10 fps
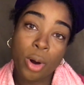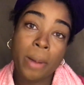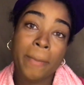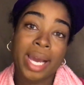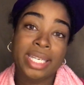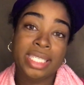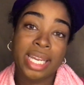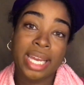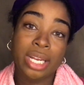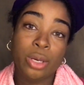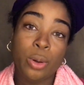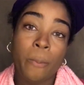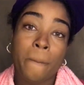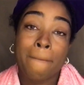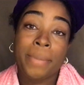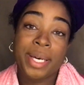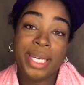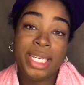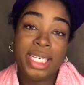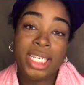on my channel,
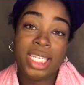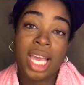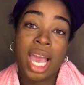but